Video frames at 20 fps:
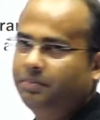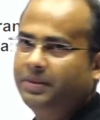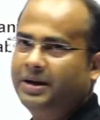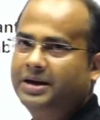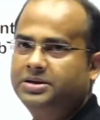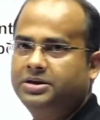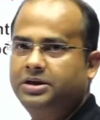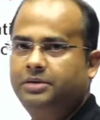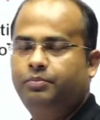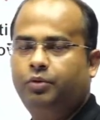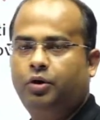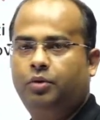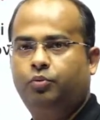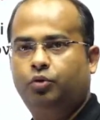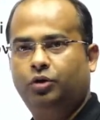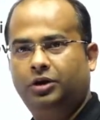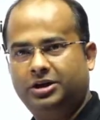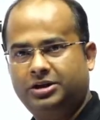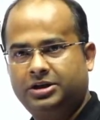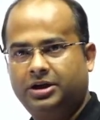Parsi
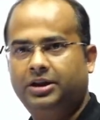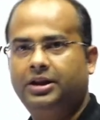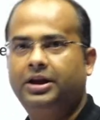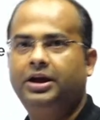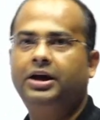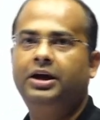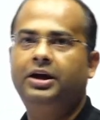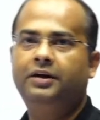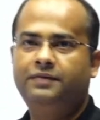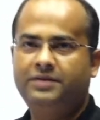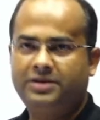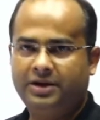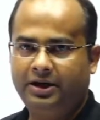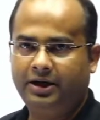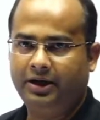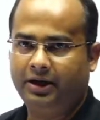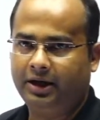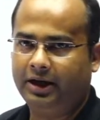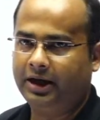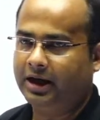population, they lives in
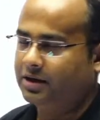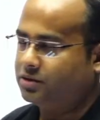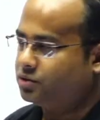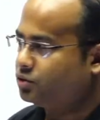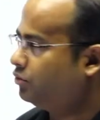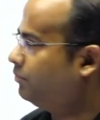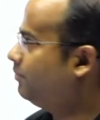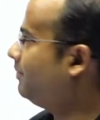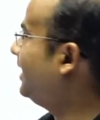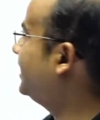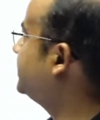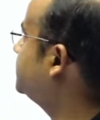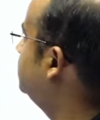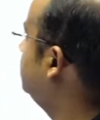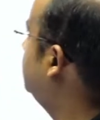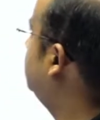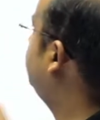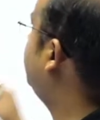India. So, maximum